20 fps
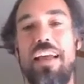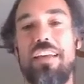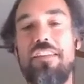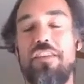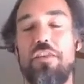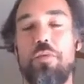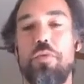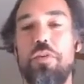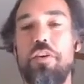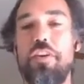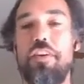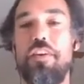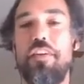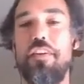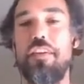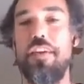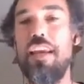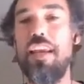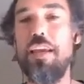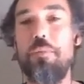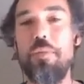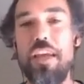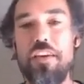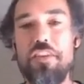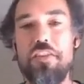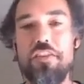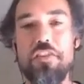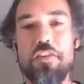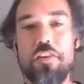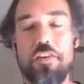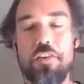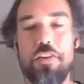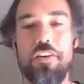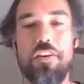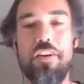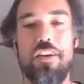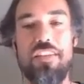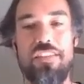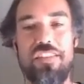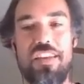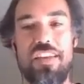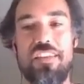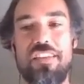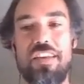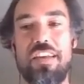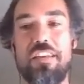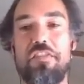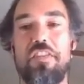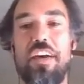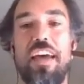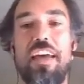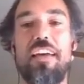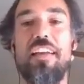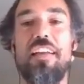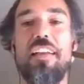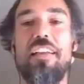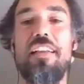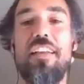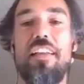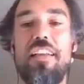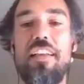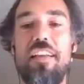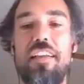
as you would an image or a C S S file,